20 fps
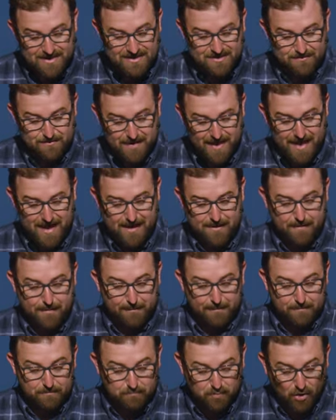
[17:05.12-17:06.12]
this man
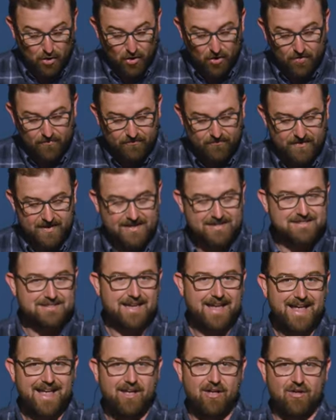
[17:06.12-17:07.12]
perfect
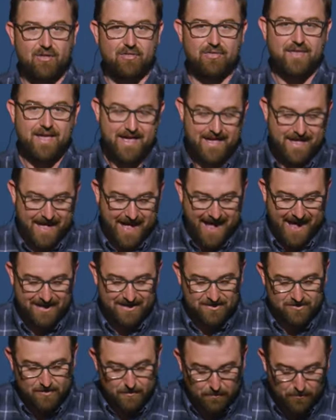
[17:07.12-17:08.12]
health
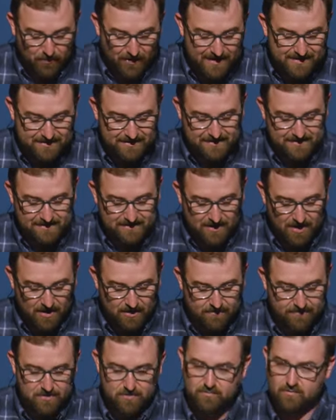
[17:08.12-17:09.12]
and in the presence
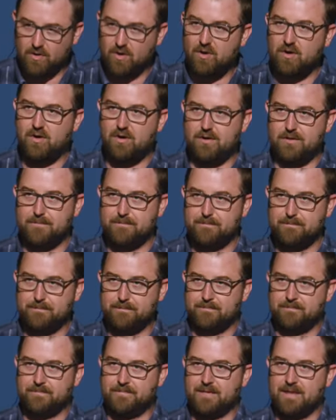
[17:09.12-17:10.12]
of you all.
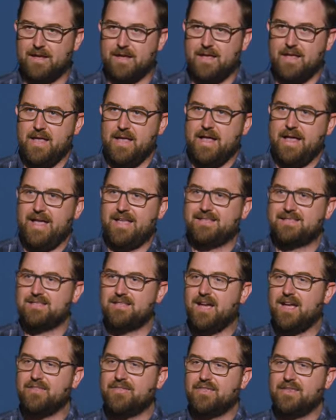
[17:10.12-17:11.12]
It's
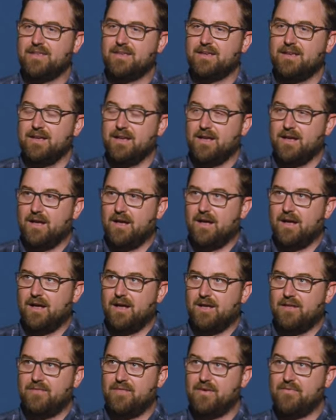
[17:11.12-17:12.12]
not the,
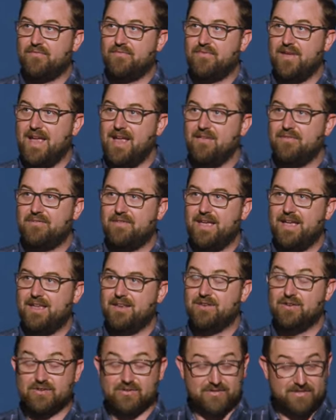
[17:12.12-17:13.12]
the faith
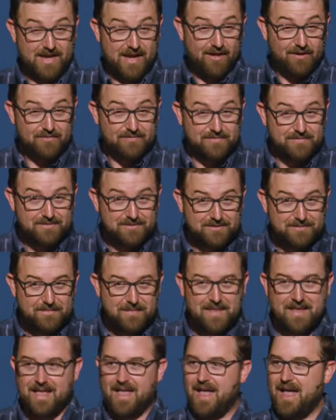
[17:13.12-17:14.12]
in yourself,
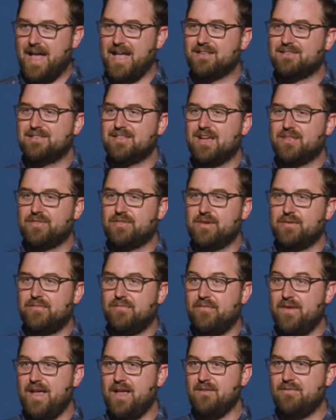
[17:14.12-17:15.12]
it's not the
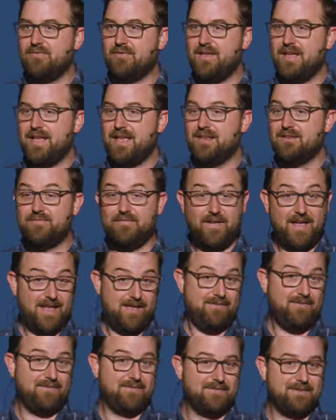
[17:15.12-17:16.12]
faith in
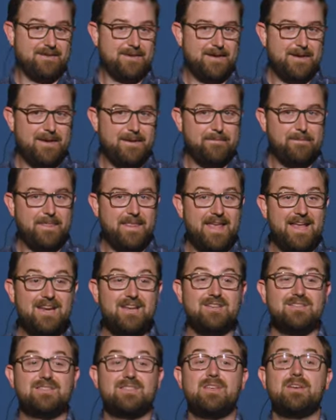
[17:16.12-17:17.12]
faith. It
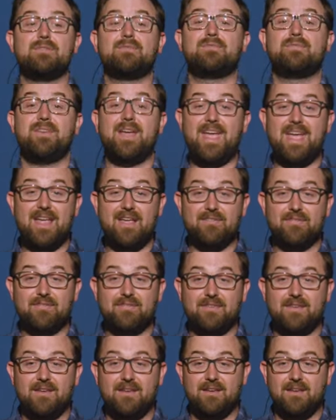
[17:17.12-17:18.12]
is the
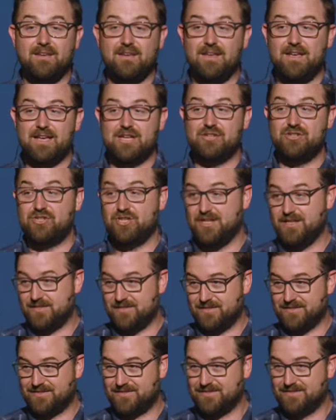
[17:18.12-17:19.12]
faith in
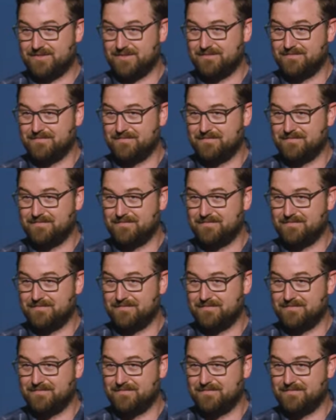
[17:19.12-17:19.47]
Jesus